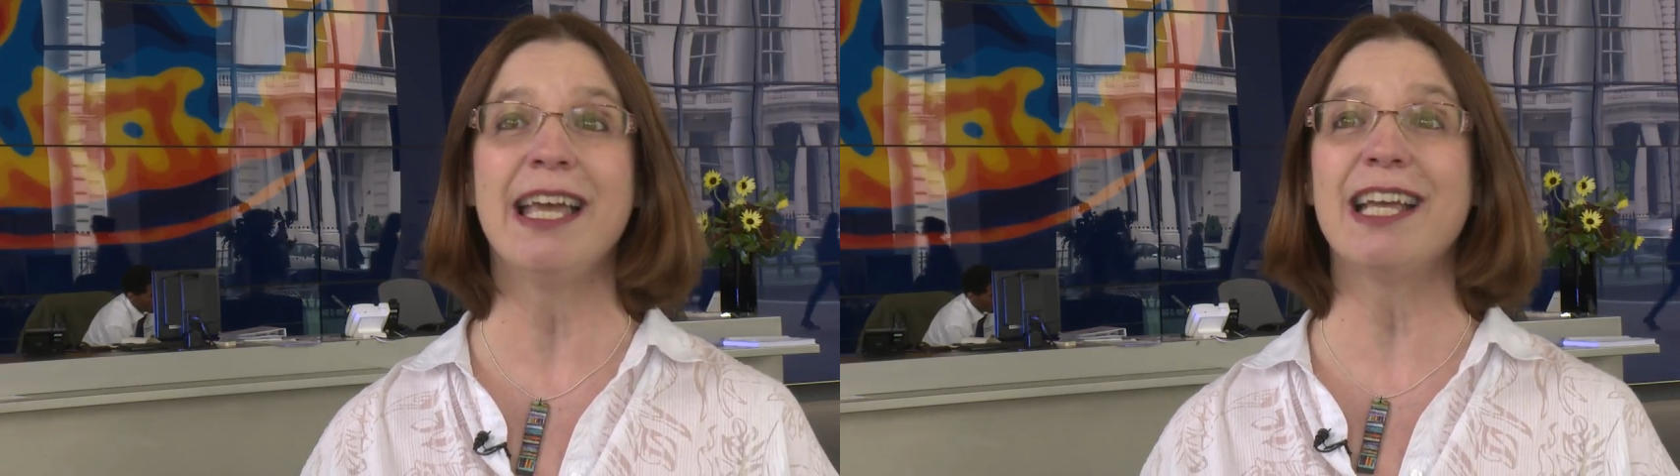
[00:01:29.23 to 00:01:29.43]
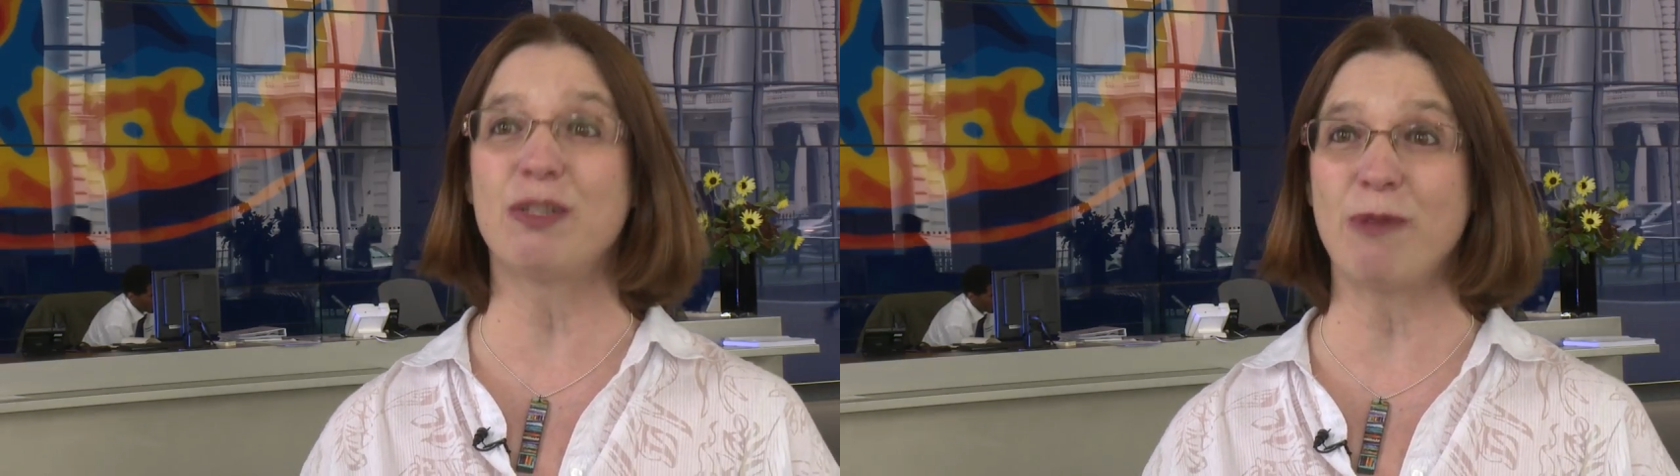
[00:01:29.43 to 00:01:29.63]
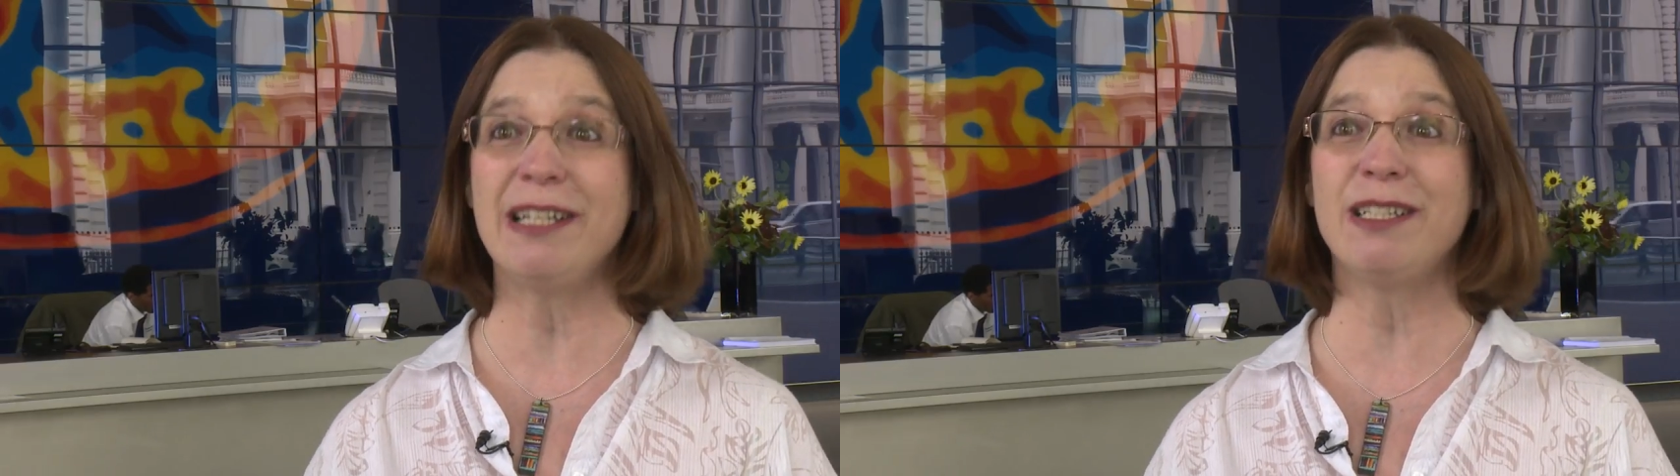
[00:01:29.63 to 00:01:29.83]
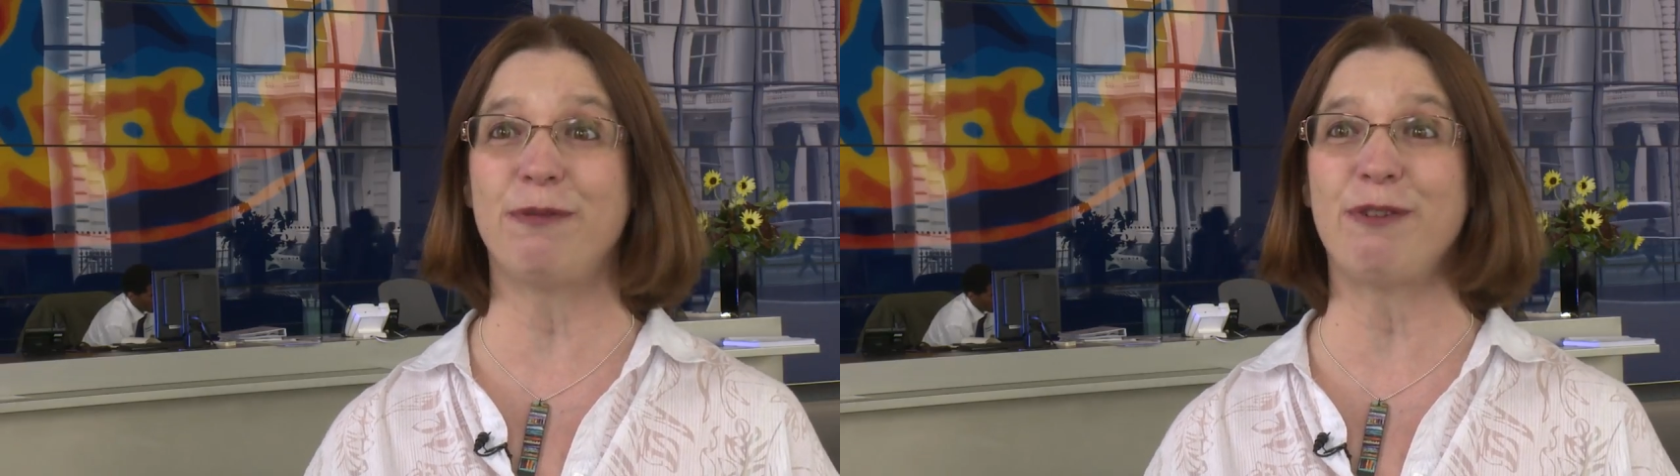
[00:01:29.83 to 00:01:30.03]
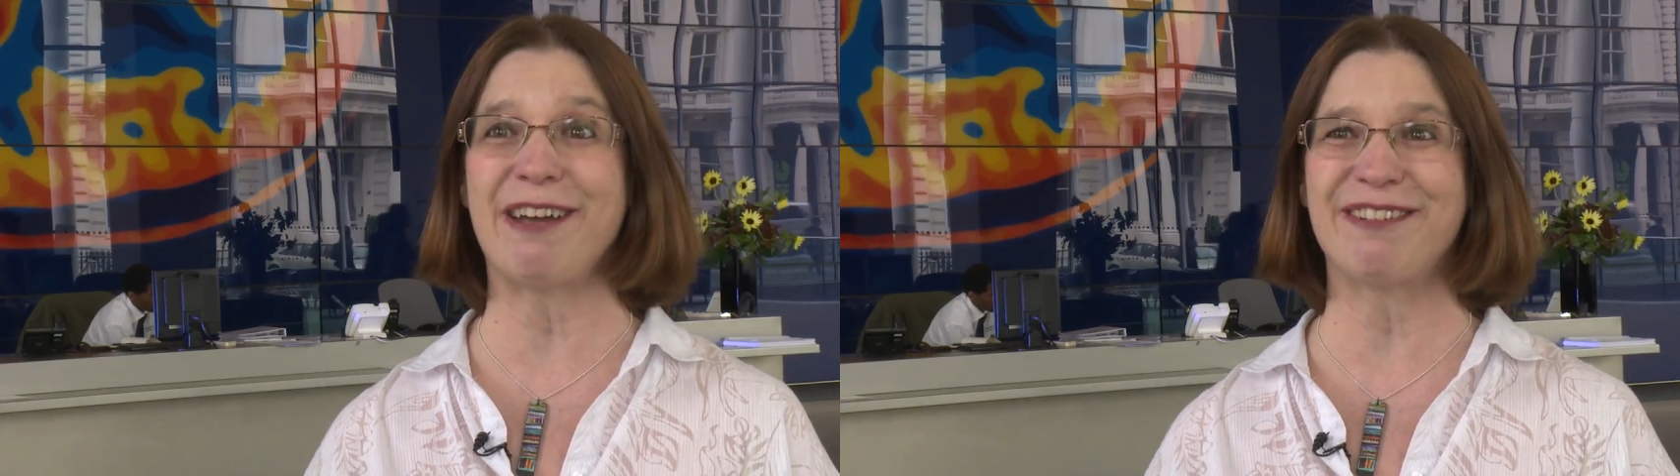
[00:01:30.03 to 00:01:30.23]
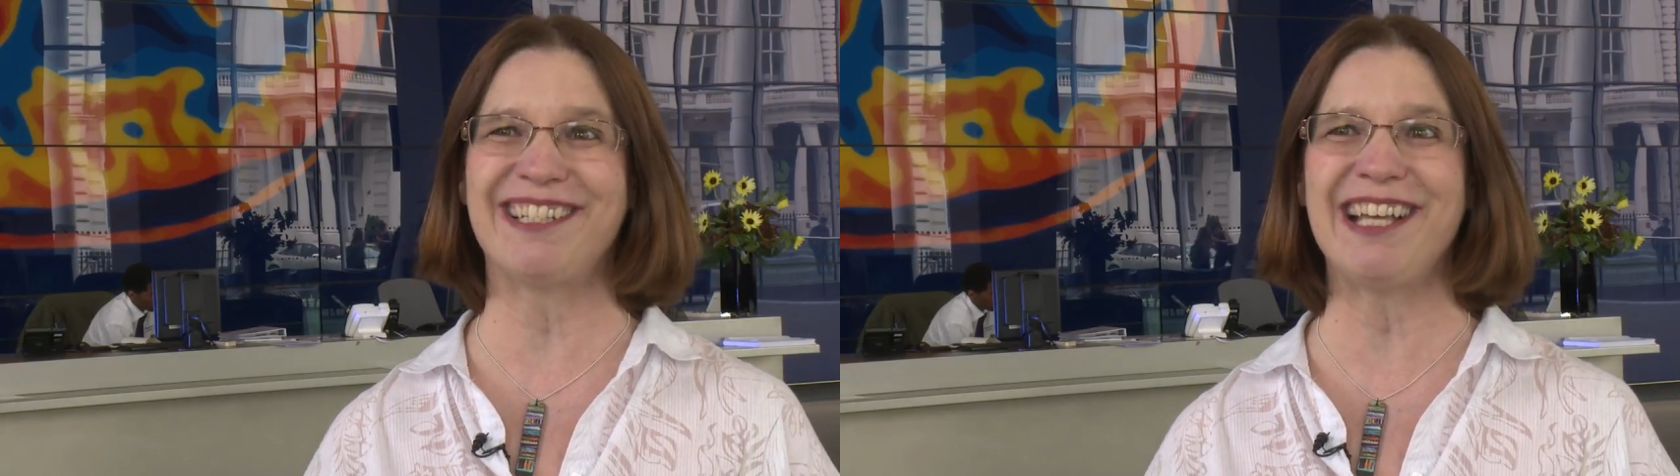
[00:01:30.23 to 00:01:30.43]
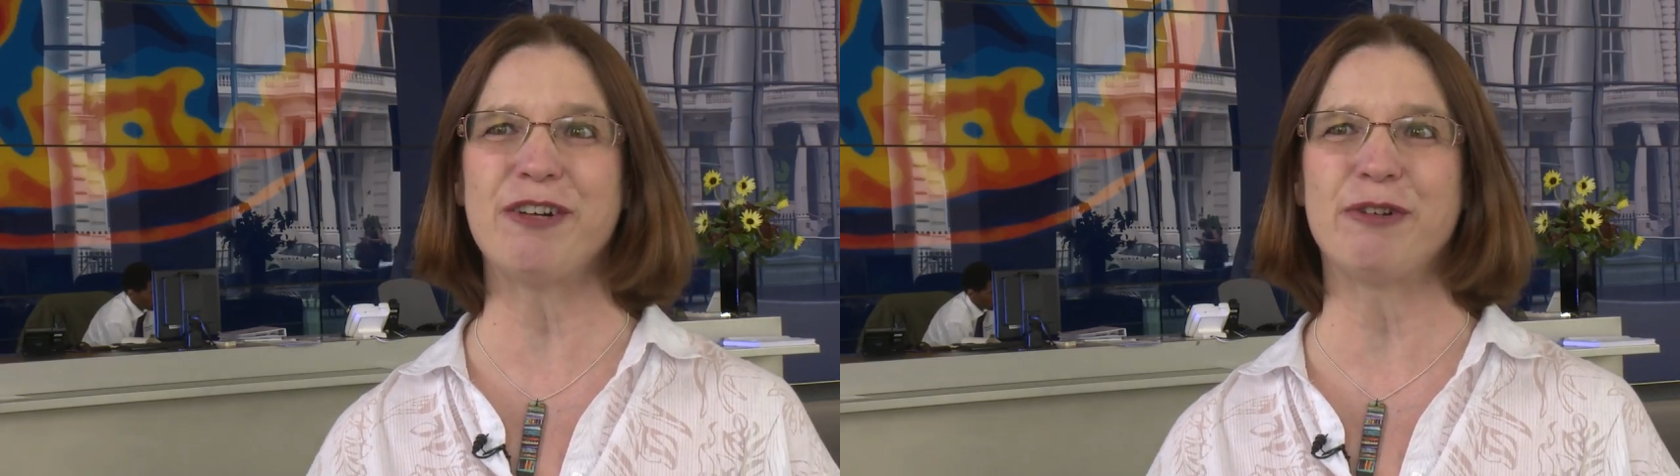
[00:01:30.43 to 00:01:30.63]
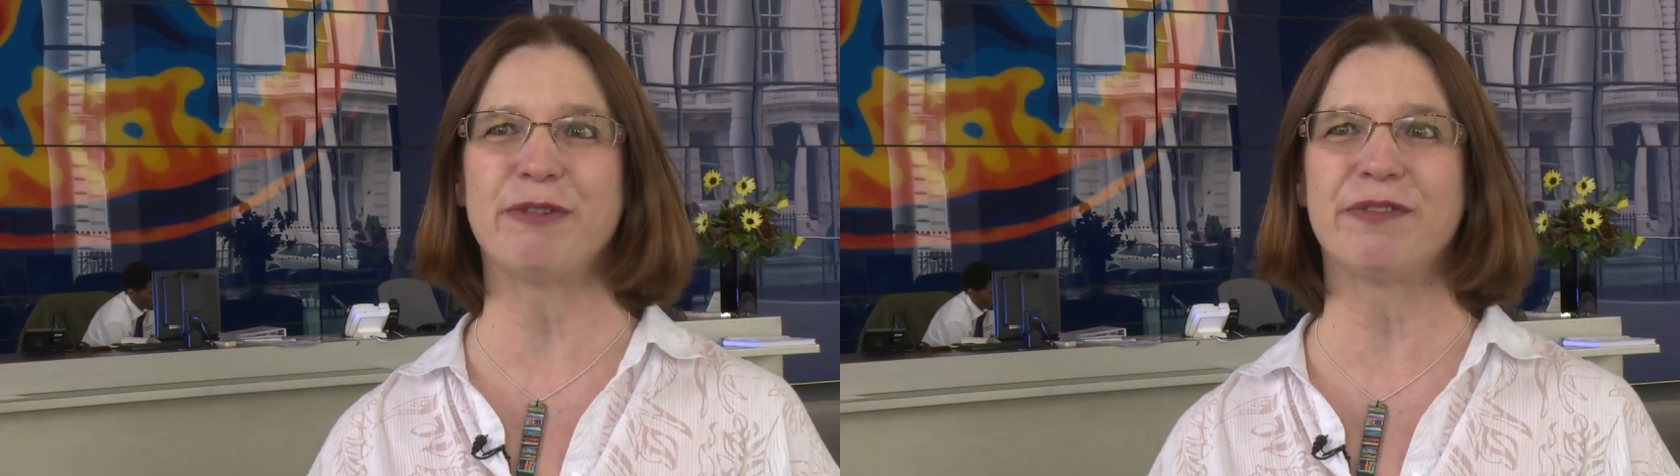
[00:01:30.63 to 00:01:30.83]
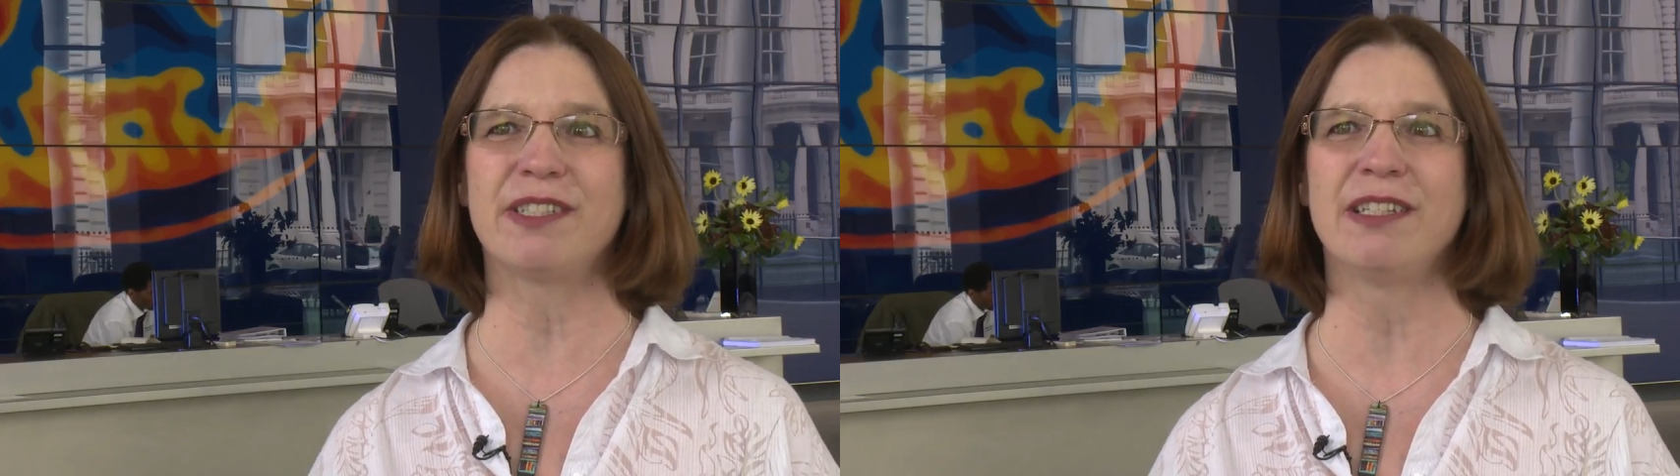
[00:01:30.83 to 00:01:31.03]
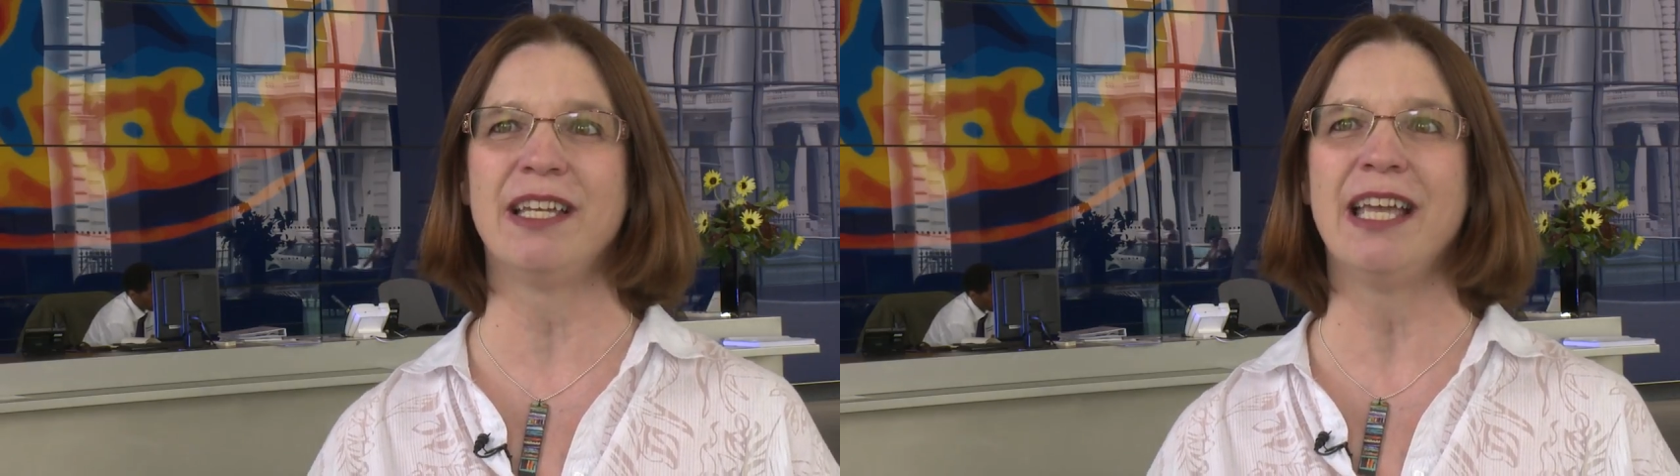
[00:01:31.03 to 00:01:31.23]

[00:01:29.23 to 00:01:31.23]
as well as for ourselves.